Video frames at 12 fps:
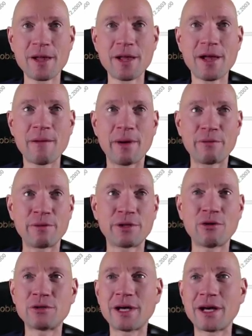But we
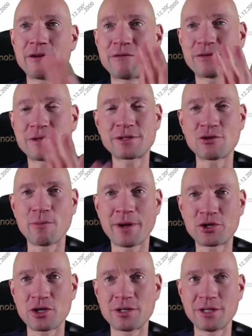don't dive so
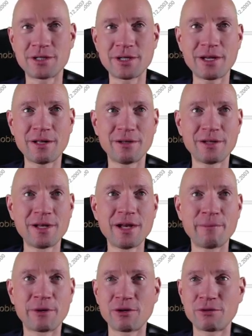much in detail
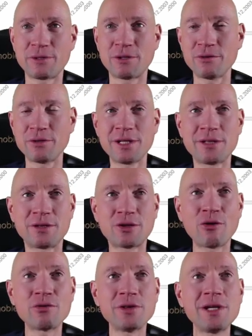because we don't need